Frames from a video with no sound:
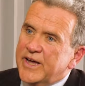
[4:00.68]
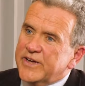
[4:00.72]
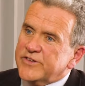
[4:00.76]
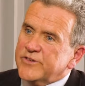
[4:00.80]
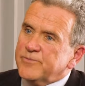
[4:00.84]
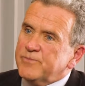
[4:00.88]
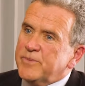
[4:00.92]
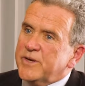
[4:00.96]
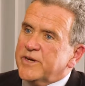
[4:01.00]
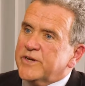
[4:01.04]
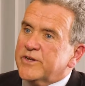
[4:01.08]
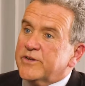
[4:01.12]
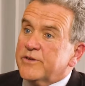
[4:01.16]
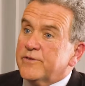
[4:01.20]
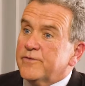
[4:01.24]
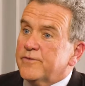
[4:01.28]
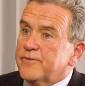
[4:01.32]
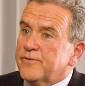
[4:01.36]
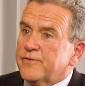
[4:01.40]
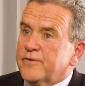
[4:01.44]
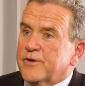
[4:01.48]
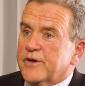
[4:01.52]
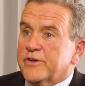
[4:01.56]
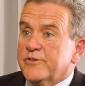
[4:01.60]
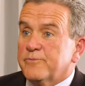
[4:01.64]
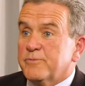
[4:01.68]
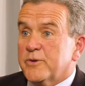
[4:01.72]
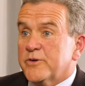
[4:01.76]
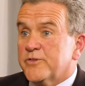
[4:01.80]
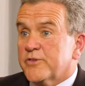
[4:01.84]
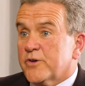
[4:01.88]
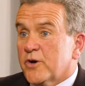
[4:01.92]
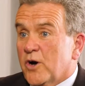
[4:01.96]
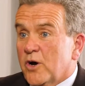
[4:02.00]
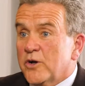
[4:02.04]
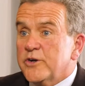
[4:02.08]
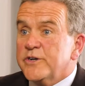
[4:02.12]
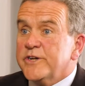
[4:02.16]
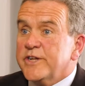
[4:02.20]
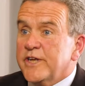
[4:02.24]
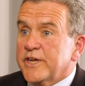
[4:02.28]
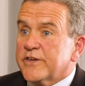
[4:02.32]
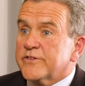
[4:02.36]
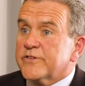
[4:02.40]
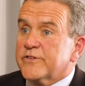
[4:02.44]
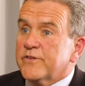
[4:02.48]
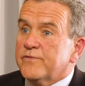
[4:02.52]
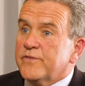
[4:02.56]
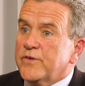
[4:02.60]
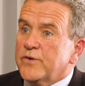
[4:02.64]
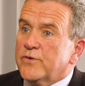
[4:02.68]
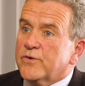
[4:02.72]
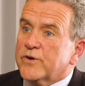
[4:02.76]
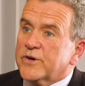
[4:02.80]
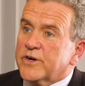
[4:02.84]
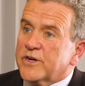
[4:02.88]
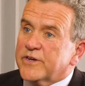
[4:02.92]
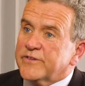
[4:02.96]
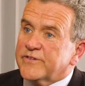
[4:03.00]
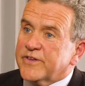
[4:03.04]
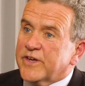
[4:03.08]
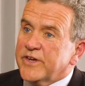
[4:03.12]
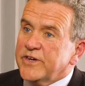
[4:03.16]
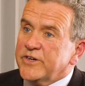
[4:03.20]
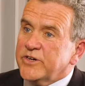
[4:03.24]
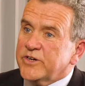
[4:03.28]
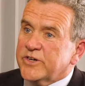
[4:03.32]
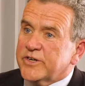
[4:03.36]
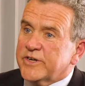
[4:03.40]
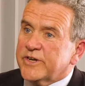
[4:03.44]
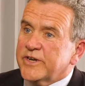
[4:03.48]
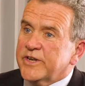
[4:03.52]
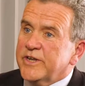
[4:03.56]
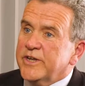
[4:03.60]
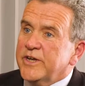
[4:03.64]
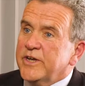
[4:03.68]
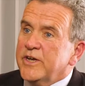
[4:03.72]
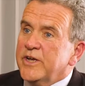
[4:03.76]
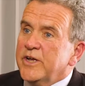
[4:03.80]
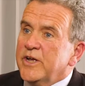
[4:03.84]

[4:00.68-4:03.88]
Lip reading: aspect of, I suppose, context of the organisation.